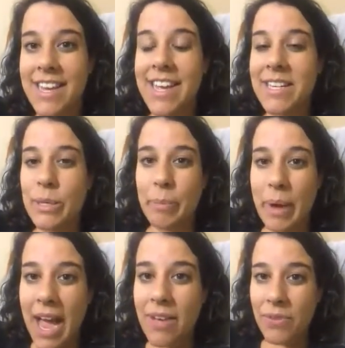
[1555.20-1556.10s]
to
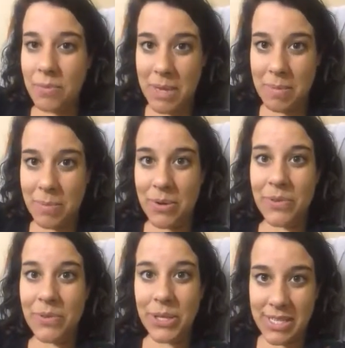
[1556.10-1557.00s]
buy for people
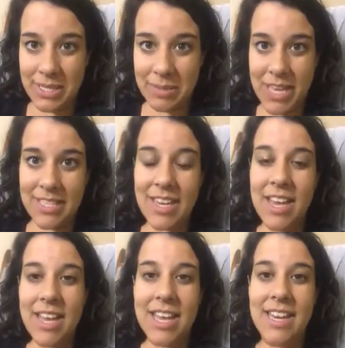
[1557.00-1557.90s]
for Christmas.
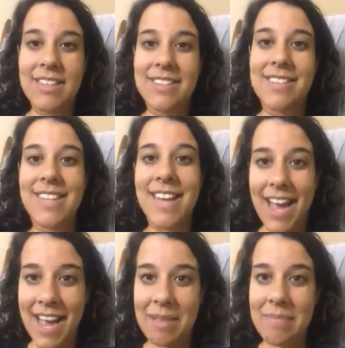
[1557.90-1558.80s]
It is the
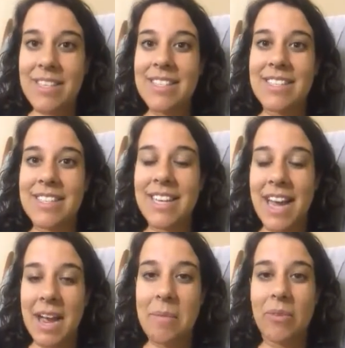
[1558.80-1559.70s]
time. This is the
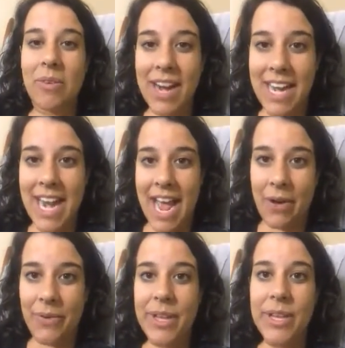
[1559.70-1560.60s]
time right
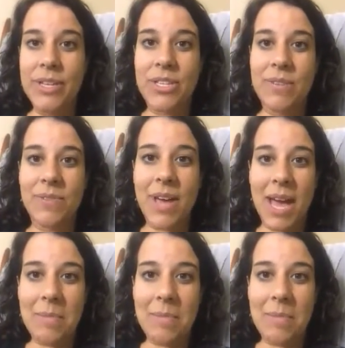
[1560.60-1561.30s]
now. So you've got to be